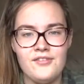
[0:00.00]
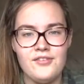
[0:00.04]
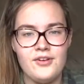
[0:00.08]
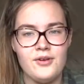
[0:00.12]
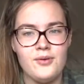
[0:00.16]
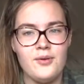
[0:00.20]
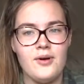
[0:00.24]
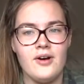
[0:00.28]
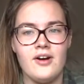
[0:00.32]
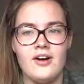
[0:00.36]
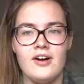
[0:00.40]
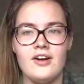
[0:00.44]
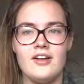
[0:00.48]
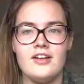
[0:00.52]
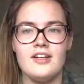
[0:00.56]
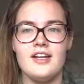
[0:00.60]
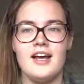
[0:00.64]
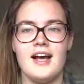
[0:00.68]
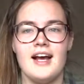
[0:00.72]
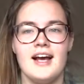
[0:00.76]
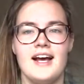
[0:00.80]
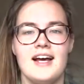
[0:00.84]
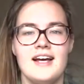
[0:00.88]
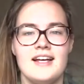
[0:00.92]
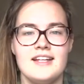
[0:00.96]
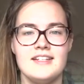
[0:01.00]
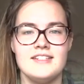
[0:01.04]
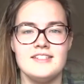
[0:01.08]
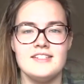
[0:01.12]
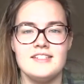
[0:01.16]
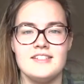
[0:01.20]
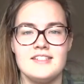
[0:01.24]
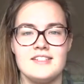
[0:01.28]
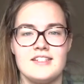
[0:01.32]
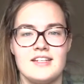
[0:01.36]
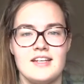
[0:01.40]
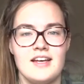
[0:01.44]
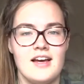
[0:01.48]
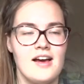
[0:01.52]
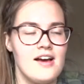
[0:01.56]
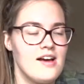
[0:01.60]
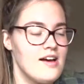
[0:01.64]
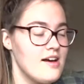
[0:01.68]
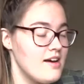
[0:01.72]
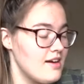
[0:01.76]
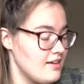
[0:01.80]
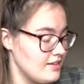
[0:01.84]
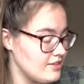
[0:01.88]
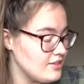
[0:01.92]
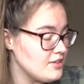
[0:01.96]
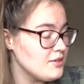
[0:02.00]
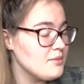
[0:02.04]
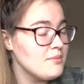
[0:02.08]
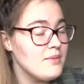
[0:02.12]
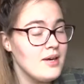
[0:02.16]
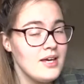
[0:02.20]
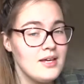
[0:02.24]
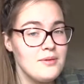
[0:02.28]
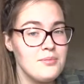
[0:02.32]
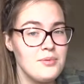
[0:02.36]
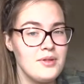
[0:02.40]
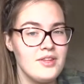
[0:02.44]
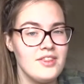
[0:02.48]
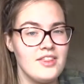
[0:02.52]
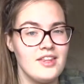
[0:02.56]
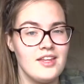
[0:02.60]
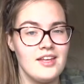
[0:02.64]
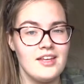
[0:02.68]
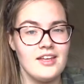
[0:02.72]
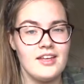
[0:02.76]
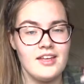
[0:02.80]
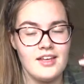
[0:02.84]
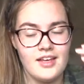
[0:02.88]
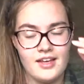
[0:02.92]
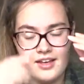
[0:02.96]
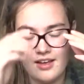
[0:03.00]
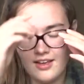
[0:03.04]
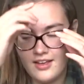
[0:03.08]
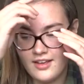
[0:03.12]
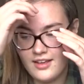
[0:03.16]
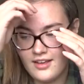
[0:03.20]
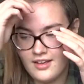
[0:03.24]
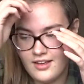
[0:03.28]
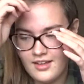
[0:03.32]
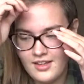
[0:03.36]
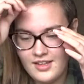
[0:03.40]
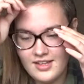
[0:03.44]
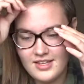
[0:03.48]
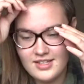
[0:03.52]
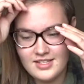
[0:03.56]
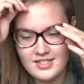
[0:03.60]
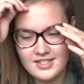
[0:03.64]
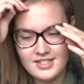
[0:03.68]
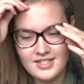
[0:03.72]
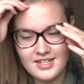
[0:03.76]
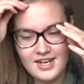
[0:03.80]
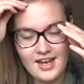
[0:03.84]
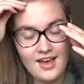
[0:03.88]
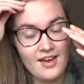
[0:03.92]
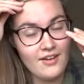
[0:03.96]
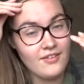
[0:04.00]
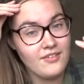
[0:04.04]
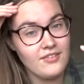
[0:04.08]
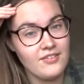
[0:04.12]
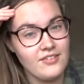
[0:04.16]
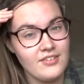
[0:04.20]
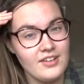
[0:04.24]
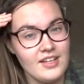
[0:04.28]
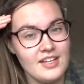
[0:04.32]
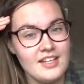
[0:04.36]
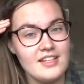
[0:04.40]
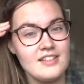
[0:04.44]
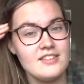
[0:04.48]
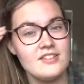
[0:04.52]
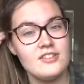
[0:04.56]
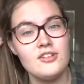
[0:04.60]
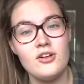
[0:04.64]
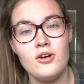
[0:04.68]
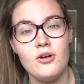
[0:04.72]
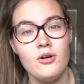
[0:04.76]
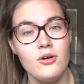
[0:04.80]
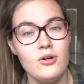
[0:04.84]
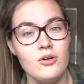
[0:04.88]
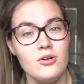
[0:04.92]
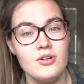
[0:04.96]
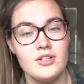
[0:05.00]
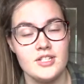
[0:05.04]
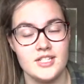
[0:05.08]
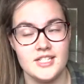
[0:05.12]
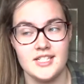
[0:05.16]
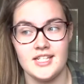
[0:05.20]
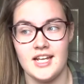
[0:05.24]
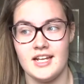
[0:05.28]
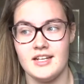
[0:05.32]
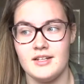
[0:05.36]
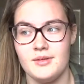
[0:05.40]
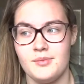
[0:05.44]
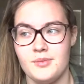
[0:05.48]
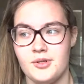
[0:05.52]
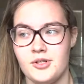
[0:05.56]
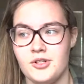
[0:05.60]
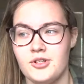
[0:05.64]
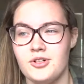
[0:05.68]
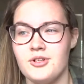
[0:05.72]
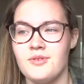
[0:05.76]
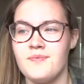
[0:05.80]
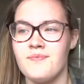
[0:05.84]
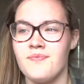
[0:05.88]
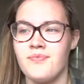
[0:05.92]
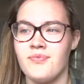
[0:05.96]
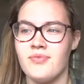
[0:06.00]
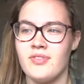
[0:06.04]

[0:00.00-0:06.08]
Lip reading: everyone, and you may be thinking, Steph, it's not August anymore,